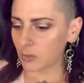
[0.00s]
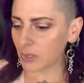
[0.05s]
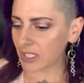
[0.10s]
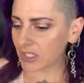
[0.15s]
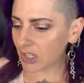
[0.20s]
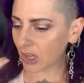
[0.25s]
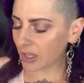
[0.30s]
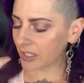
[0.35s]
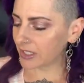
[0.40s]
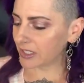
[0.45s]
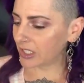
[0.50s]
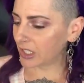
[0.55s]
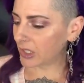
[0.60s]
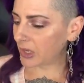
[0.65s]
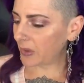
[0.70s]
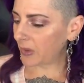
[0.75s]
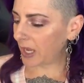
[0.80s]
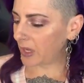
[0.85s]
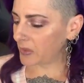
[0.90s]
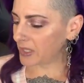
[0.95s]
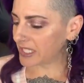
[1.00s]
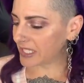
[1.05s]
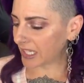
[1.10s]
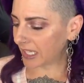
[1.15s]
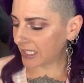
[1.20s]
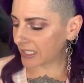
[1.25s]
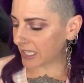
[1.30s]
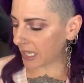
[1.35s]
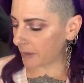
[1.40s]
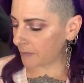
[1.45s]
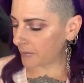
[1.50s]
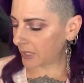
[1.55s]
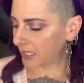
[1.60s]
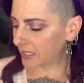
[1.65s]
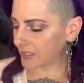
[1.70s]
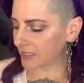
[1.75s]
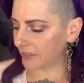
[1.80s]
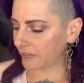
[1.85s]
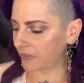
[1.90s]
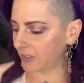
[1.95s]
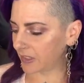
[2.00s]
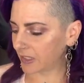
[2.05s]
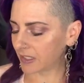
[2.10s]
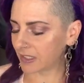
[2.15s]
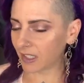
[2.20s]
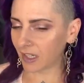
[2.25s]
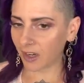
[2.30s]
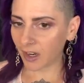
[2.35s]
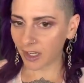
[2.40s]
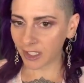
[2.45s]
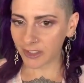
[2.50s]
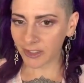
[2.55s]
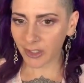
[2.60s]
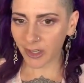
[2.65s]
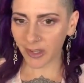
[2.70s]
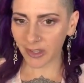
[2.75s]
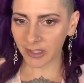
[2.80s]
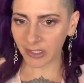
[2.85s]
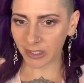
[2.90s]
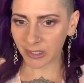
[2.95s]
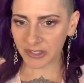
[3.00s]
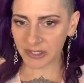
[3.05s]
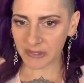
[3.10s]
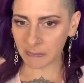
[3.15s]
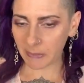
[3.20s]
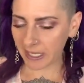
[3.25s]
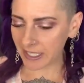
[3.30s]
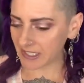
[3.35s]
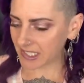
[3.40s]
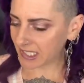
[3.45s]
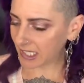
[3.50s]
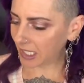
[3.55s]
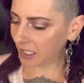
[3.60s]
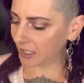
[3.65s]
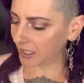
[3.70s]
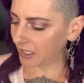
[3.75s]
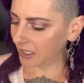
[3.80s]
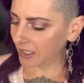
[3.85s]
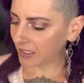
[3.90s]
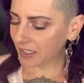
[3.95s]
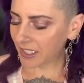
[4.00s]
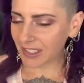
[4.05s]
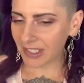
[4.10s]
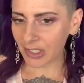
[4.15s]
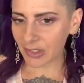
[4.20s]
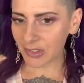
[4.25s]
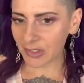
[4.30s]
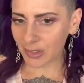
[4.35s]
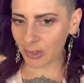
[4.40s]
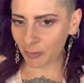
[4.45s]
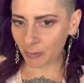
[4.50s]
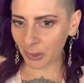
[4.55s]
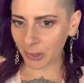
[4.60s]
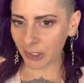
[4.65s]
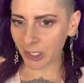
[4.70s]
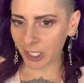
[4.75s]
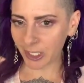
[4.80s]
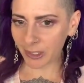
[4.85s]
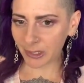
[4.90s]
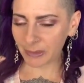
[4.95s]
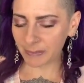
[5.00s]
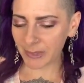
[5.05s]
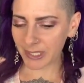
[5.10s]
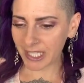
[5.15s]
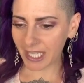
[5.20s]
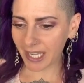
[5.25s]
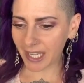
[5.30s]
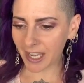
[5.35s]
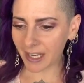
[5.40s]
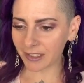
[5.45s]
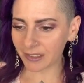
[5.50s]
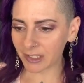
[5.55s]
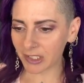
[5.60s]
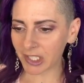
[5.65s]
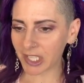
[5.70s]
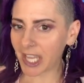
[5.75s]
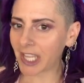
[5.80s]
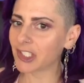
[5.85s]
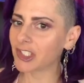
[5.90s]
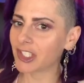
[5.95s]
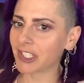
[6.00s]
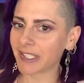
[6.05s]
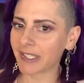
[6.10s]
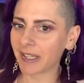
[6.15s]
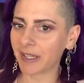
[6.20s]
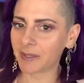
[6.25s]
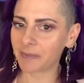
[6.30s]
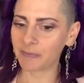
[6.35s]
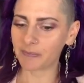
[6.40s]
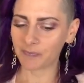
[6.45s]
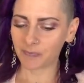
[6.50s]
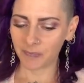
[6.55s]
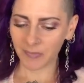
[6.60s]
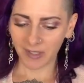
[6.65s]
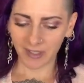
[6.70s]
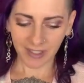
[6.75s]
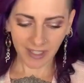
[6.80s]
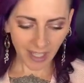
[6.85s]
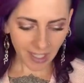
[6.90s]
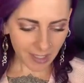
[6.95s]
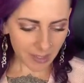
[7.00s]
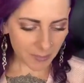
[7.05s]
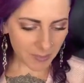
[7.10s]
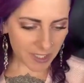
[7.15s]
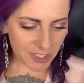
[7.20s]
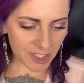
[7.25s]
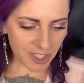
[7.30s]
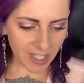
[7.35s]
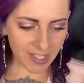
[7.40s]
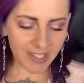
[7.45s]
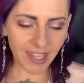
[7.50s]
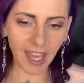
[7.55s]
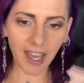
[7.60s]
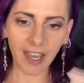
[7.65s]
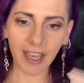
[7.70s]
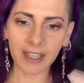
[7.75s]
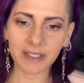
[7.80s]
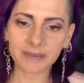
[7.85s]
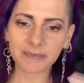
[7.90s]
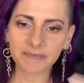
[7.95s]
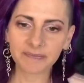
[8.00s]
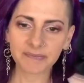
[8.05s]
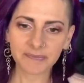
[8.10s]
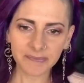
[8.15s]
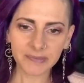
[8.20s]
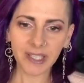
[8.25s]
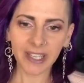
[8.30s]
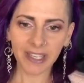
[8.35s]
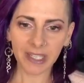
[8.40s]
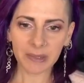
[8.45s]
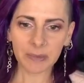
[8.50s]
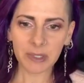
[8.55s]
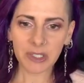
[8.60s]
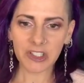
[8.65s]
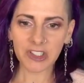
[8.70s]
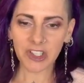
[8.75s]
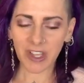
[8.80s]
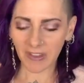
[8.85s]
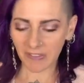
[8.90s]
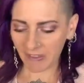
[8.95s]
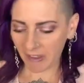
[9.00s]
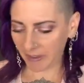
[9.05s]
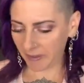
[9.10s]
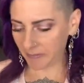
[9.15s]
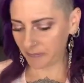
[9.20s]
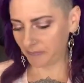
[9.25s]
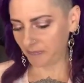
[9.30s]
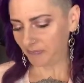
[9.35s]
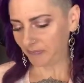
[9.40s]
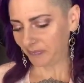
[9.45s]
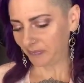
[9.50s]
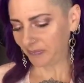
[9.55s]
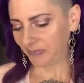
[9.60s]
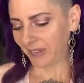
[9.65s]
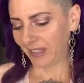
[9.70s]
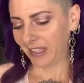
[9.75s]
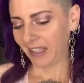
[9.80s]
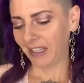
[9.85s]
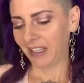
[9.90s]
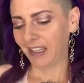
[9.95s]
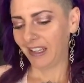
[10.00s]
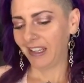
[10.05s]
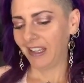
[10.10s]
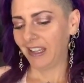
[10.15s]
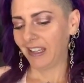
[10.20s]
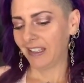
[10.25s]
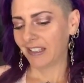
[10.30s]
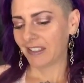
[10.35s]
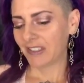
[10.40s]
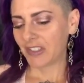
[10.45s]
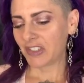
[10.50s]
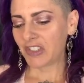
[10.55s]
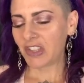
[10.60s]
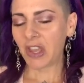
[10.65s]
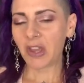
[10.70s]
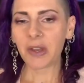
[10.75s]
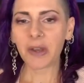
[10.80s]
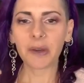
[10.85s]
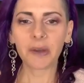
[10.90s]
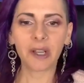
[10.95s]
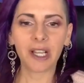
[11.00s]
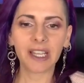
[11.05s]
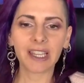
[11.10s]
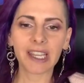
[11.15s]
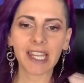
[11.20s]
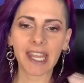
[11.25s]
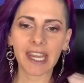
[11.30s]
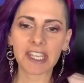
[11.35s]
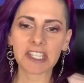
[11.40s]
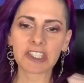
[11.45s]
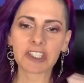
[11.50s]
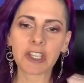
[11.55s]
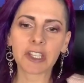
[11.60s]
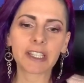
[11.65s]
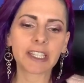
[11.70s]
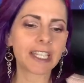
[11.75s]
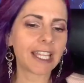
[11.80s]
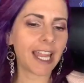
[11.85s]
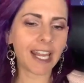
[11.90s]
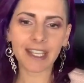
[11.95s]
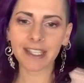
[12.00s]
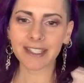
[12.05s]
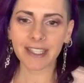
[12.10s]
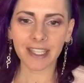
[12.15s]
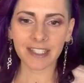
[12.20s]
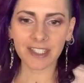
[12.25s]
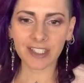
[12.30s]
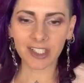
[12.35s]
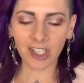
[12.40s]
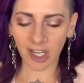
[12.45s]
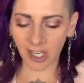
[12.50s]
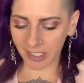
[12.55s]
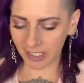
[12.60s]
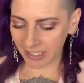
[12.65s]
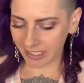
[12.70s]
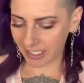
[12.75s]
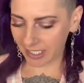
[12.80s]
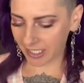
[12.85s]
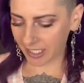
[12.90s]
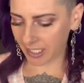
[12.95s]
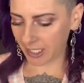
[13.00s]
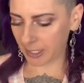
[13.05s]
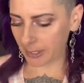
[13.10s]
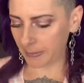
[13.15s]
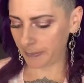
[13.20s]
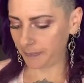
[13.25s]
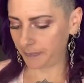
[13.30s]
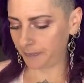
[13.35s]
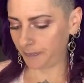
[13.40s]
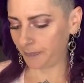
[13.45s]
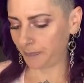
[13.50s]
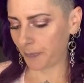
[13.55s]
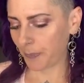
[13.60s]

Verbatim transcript: Which I, you know, I always like them because I feel like their cards are all a little spicy. Like they're super cute, but they got a little edge to them. I can appreciate that. I appreciate that. So let us let us get started here.